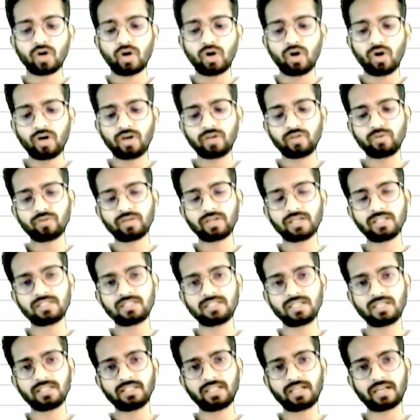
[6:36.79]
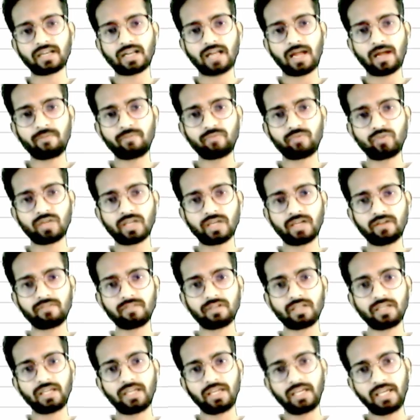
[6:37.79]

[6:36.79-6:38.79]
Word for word: Or you can say that Ram would have,